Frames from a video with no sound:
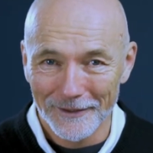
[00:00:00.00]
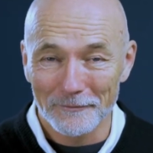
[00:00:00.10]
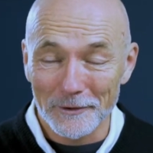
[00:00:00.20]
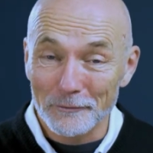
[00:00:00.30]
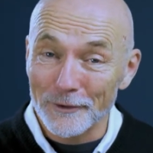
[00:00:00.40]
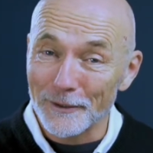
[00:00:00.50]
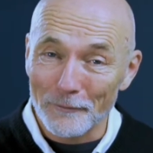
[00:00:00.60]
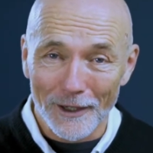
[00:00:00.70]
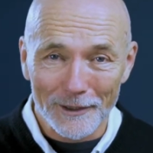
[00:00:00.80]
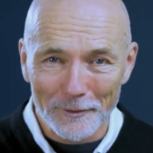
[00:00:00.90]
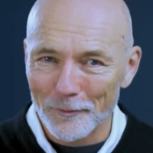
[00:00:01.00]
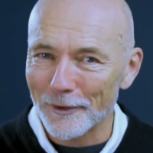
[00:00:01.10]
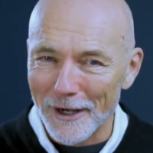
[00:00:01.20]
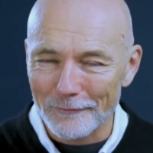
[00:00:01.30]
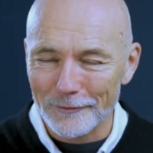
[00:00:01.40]
Well, you're really welcome
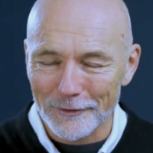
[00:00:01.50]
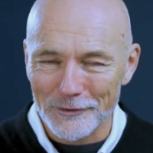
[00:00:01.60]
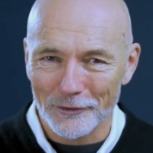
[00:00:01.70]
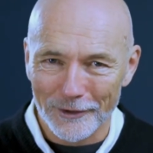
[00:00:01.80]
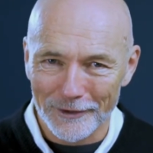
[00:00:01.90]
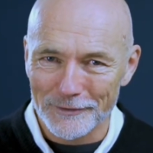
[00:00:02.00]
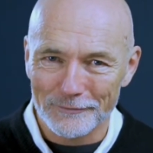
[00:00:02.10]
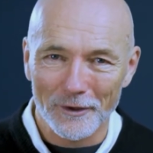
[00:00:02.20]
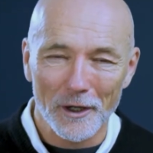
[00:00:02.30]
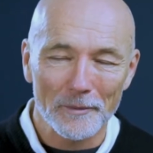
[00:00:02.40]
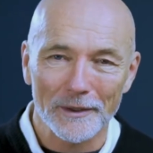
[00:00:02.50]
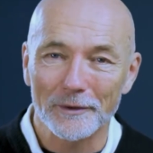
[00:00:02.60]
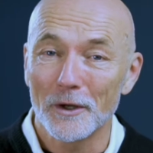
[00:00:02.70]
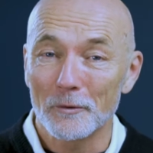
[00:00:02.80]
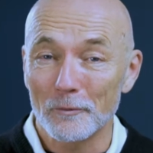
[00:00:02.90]
wherever you're joining us from, and
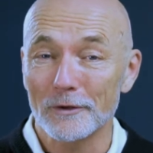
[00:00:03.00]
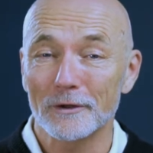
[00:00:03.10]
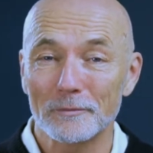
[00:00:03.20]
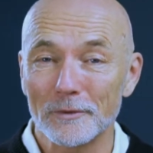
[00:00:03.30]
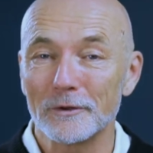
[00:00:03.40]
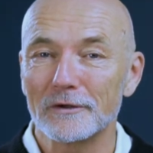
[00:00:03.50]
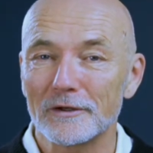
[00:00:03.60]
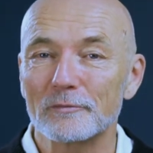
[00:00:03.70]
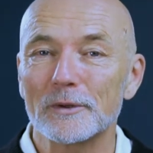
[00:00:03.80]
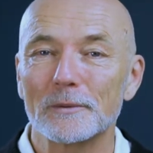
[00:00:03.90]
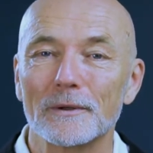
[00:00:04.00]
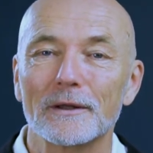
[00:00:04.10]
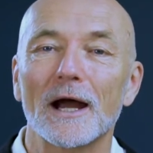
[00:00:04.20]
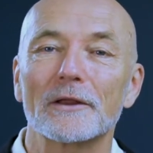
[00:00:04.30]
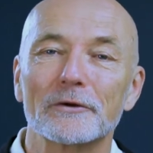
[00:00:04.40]
we're a community of people
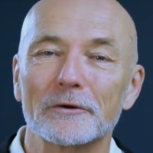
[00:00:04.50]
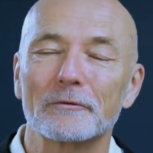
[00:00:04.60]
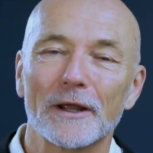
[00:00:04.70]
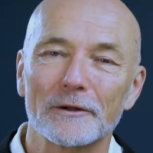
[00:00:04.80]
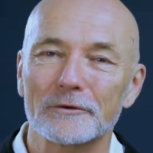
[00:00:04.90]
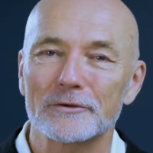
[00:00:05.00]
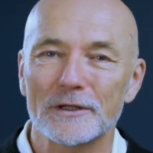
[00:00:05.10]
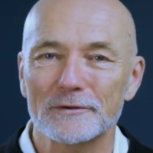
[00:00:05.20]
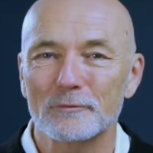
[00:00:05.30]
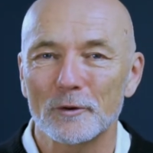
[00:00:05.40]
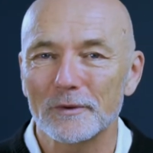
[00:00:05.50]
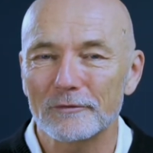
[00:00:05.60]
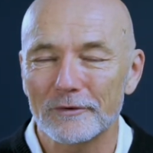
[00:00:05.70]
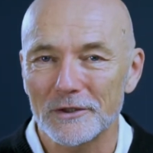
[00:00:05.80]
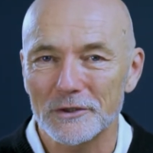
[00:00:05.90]
gathered around a transforming
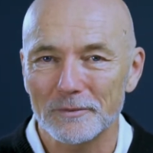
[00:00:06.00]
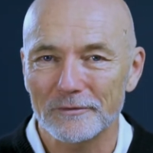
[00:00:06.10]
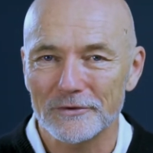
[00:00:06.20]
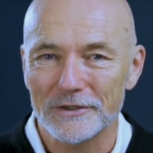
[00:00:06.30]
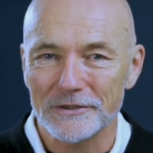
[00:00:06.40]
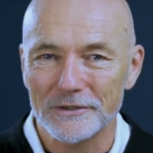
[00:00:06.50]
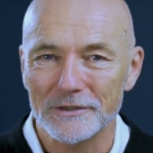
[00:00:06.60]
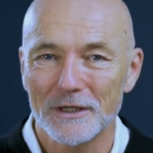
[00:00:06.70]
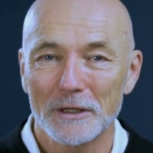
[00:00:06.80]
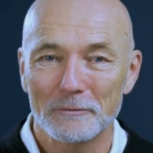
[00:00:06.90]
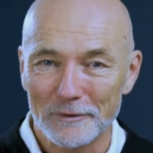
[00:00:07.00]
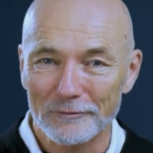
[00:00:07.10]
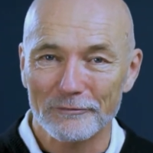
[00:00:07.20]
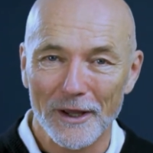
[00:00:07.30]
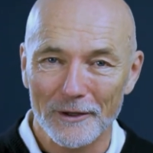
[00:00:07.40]
friendship of Jesus. We have
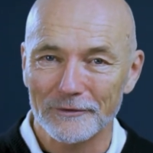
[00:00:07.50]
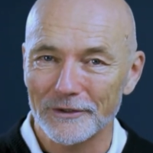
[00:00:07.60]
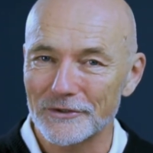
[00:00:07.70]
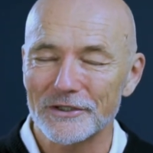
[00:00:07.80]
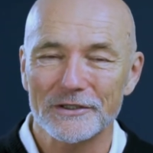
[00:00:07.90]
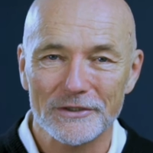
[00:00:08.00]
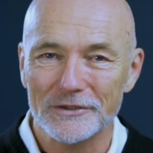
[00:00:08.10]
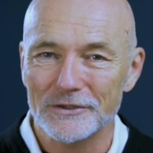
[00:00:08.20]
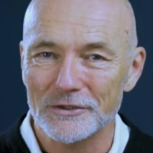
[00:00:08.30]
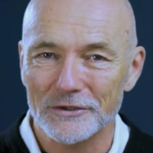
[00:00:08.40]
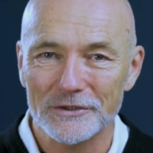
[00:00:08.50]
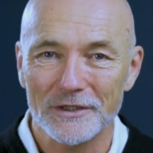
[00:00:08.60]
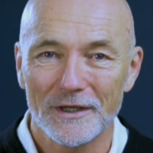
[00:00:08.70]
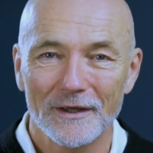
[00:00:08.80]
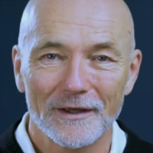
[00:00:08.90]
found that Jesus just
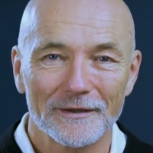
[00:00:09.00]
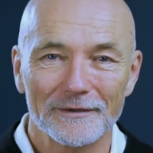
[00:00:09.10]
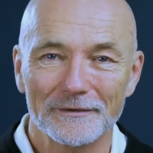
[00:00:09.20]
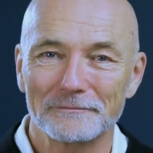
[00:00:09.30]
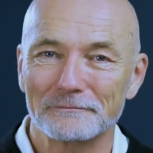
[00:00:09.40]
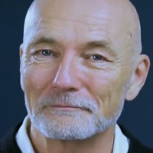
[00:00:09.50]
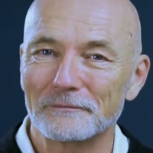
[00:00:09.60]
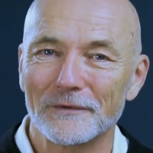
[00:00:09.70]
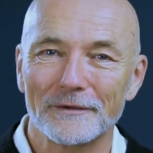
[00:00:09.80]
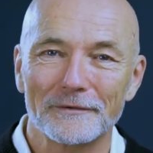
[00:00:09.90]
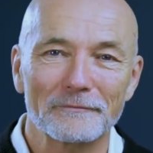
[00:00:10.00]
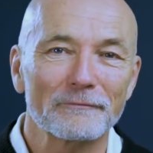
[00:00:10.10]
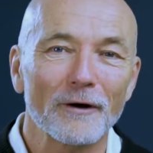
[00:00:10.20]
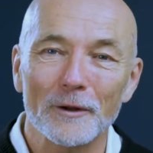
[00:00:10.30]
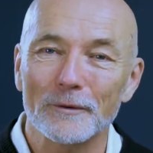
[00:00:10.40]

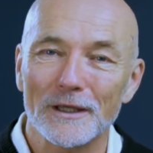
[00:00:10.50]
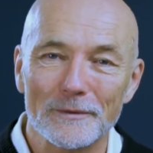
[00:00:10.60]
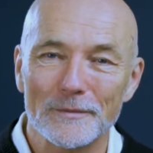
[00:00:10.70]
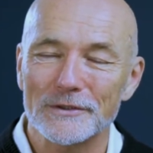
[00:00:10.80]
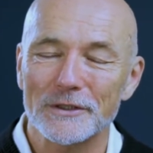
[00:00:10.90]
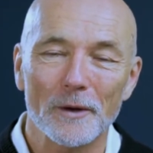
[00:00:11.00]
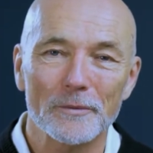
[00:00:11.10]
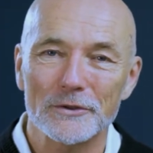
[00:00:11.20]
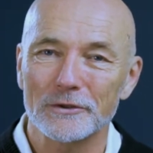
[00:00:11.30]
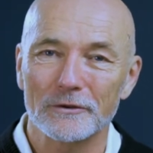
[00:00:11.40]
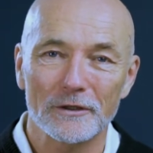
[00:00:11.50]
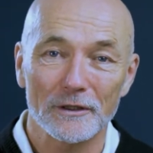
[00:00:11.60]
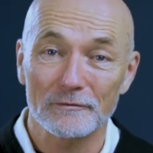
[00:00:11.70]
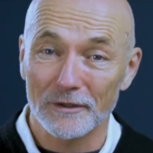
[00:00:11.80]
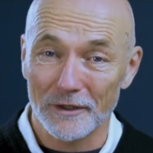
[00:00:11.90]
following him is the opportunity
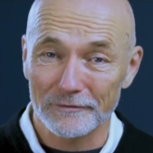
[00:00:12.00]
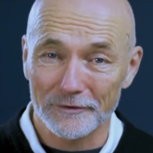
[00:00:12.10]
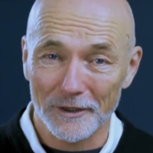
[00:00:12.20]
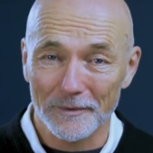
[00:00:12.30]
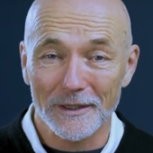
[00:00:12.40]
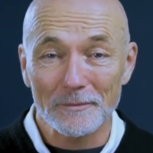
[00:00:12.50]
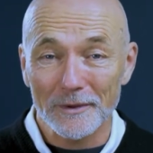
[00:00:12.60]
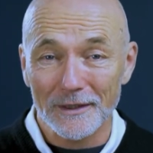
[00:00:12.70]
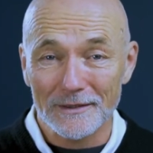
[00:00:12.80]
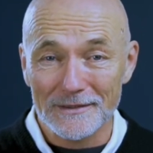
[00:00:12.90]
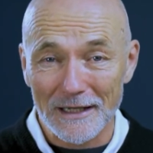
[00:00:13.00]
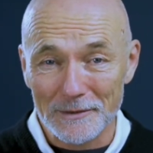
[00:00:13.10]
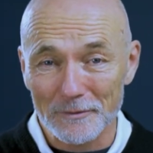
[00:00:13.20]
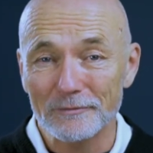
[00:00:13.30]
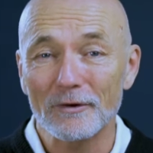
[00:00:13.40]
of a lifetime, and he begins, as
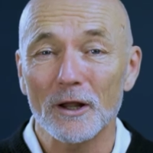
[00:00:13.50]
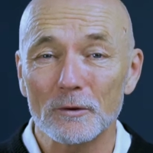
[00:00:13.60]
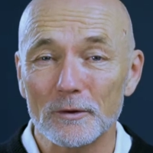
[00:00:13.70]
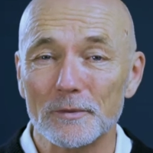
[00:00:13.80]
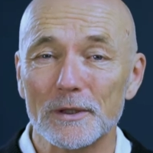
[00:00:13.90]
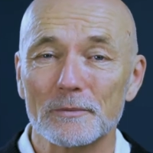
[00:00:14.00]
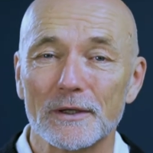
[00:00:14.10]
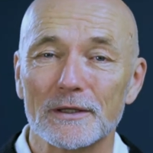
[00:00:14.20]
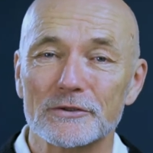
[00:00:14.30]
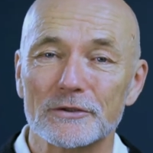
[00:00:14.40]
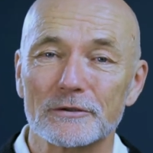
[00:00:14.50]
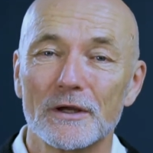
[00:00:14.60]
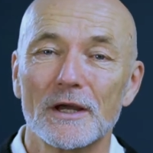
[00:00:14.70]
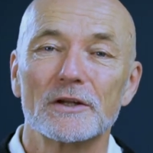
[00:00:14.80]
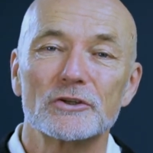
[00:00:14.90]
we follow him, he begins to
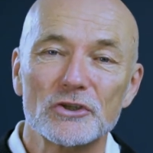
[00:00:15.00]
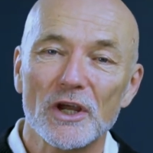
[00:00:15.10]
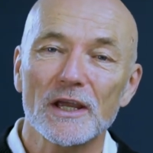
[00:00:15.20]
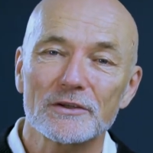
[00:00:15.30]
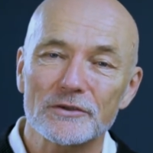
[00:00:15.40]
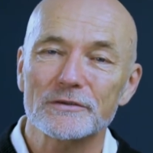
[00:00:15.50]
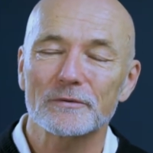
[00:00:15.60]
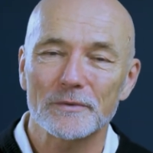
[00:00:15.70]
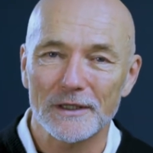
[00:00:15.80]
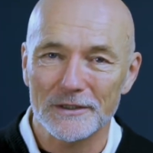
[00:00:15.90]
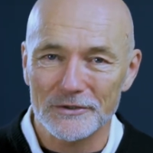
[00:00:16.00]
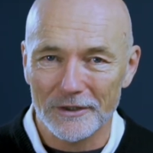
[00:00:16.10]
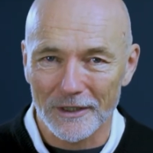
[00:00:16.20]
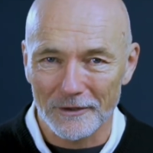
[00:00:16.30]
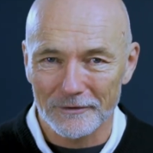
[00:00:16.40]
change us from the
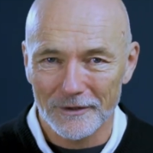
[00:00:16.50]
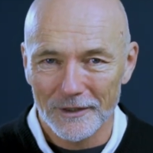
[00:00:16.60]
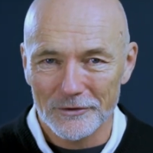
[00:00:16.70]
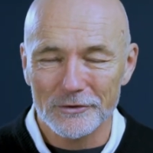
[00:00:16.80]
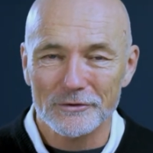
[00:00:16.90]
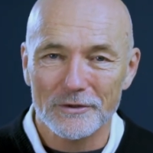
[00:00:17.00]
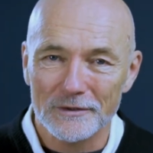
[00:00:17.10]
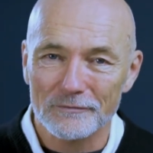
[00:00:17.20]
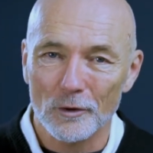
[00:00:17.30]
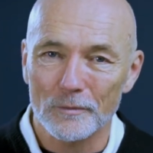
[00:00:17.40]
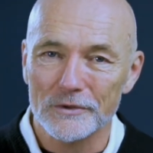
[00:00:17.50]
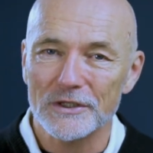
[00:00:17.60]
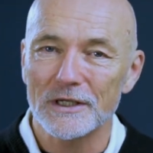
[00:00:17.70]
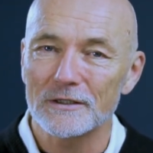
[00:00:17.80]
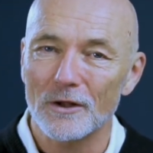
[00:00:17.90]
inside out, just transform us,
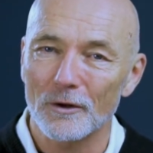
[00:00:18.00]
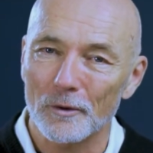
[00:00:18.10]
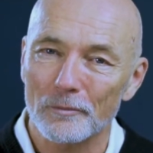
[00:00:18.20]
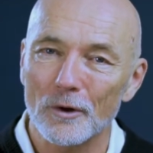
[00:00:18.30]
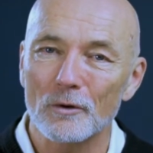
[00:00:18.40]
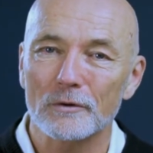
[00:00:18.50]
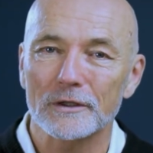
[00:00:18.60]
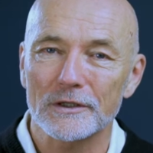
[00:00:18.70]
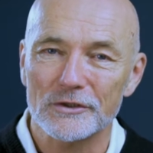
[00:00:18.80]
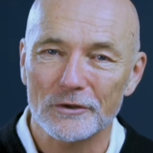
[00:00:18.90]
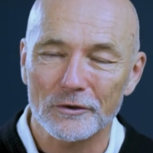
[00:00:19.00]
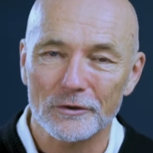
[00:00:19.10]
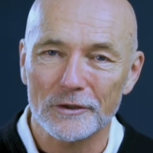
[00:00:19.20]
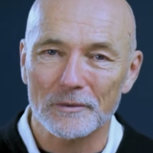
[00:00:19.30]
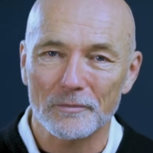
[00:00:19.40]
heal all our brokenness and
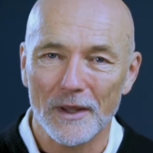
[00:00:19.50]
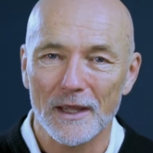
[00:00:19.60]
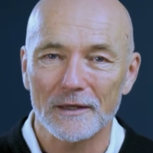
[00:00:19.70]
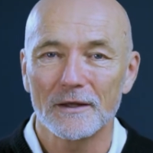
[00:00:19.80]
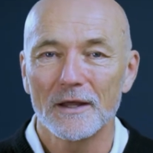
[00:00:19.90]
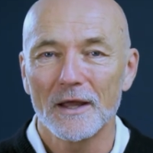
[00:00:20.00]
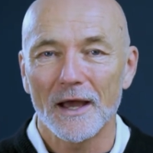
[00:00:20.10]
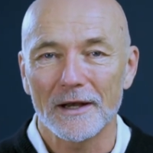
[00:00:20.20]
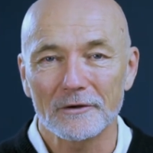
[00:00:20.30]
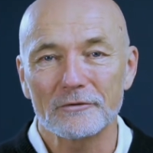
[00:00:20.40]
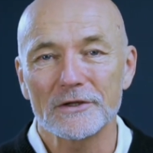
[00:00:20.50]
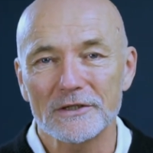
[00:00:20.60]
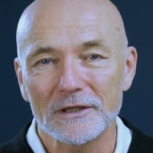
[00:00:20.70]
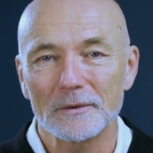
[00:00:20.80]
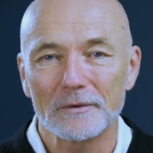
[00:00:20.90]
hurt and pain, and
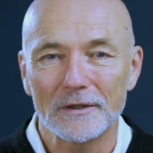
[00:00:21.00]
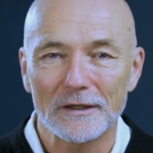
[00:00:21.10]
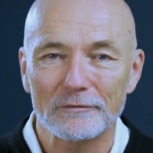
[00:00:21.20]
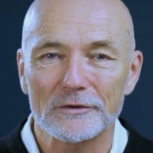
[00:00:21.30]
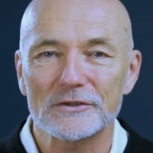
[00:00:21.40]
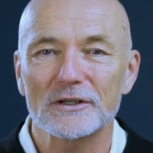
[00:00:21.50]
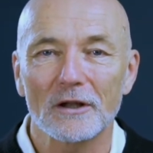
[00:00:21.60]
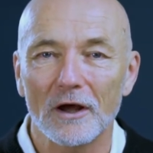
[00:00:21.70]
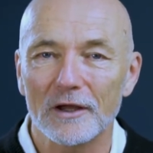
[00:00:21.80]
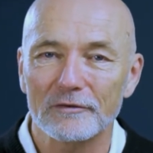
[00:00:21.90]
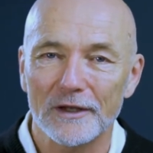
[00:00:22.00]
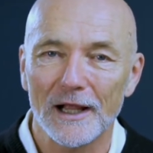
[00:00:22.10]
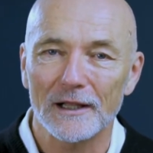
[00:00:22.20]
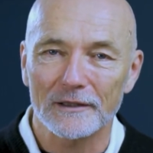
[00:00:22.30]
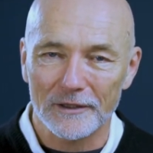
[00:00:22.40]
increasingly give us life and
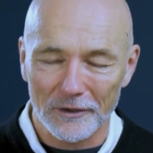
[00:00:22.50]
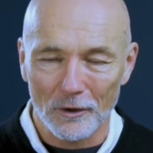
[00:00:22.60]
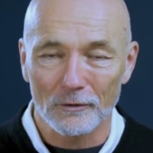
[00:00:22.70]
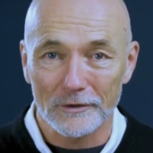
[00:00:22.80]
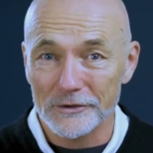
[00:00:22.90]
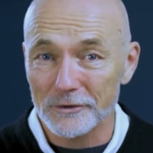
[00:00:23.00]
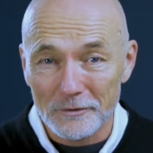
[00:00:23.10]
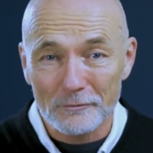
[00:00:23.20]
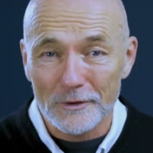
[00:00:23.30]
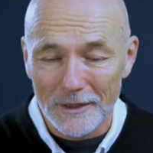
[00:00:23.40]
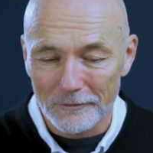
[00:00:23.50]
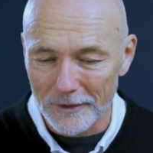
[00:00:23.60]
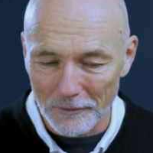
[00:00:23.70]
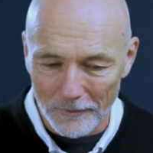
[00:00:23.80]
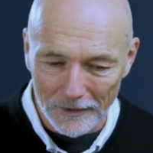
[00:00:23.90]
health and wholeness. So you're really,
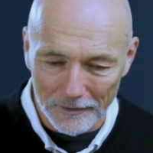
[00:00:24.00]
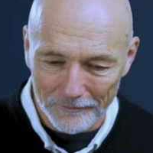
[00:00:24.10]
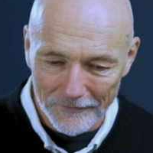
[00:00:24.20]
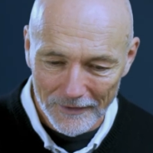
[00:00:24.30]
really welcome.